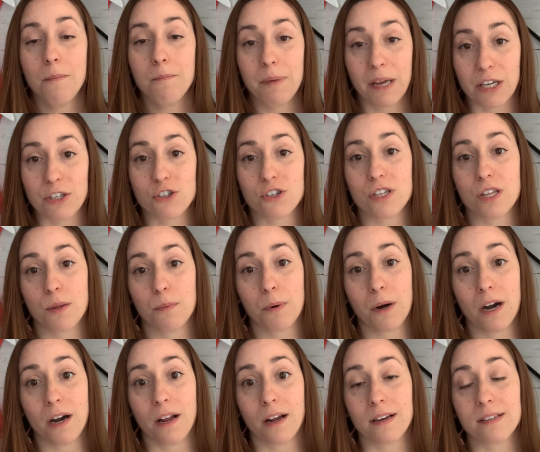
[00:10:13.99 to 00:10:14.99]
pictures of the
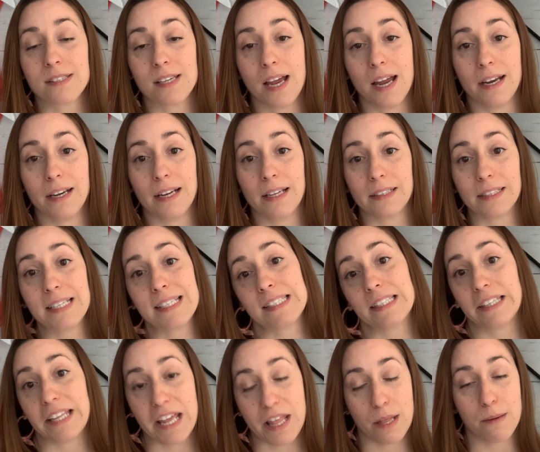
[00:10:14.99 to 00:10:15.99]
products and at least
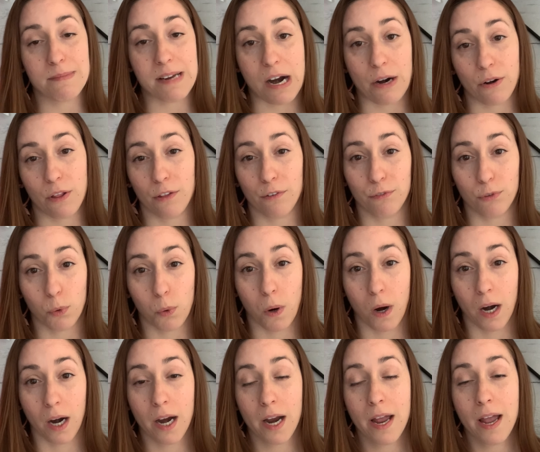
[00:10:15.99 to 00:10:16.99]
lay them down on the
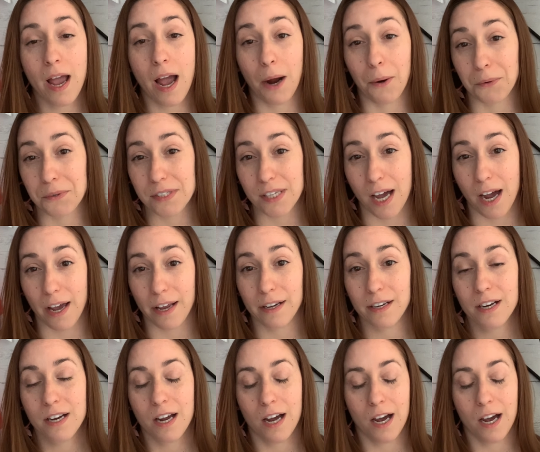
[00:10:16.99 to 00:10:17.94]
floor outside.